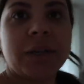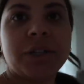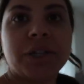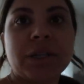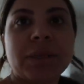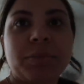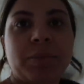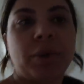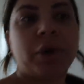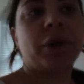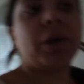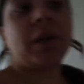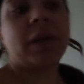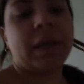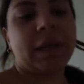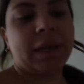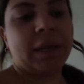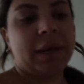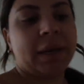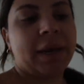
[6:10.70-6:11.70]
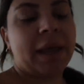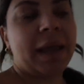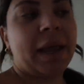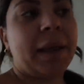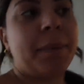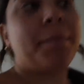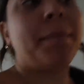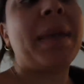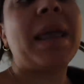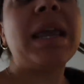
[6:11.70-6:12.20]
just put in
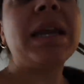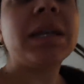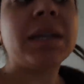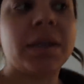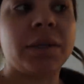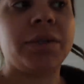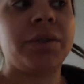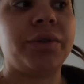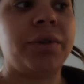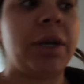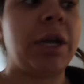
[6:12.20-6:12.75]
a maintenance